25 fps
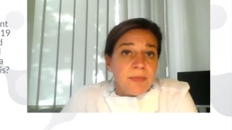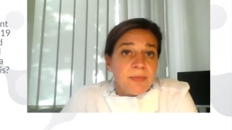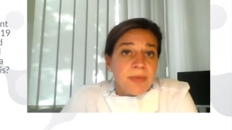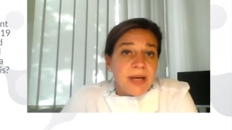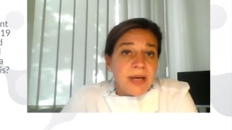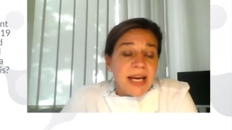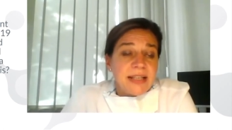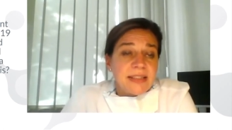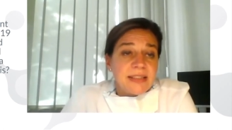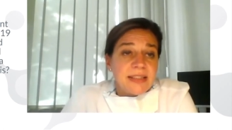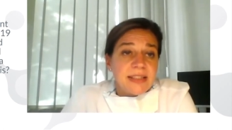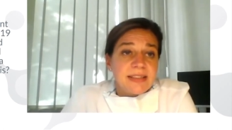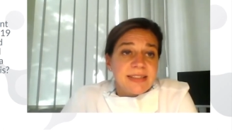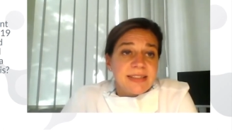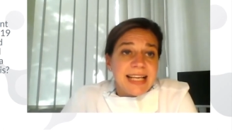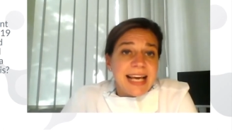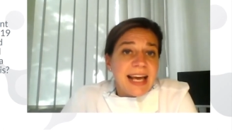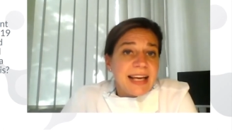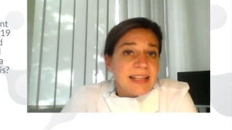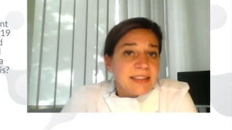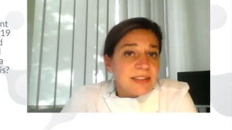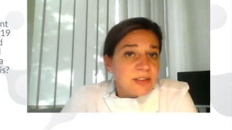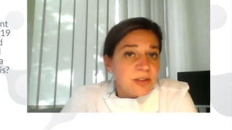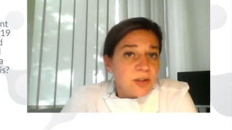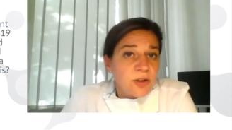patients
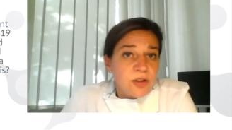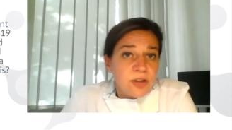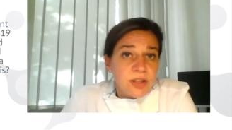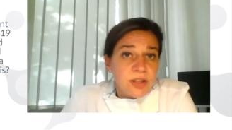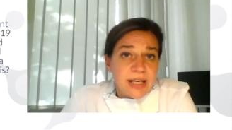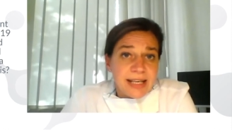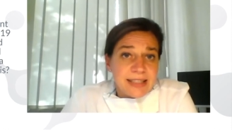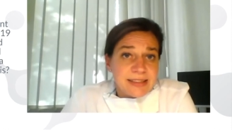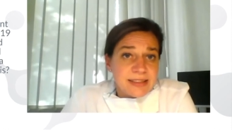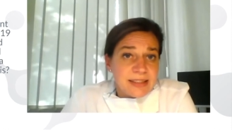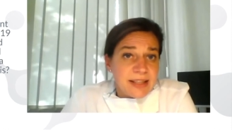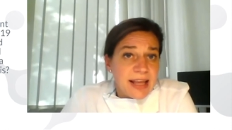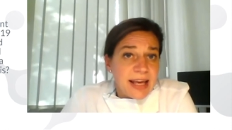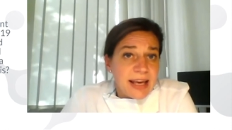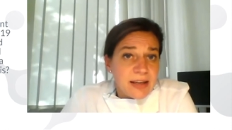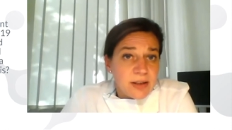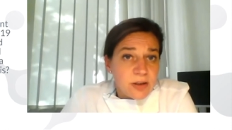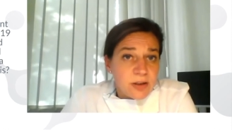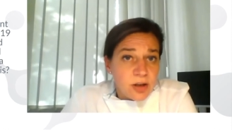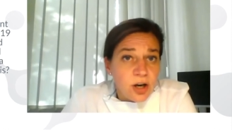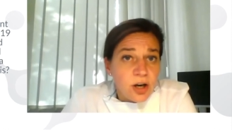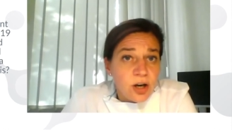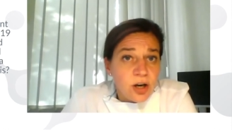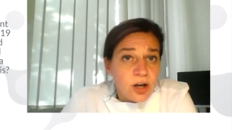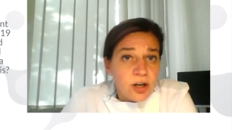as good as they
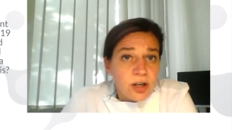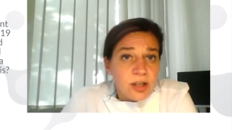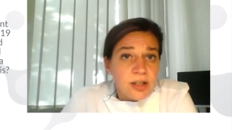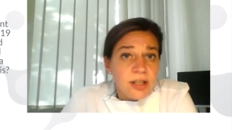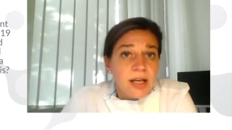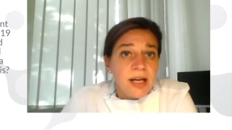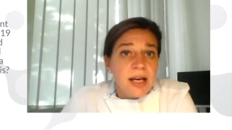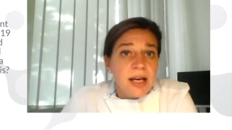could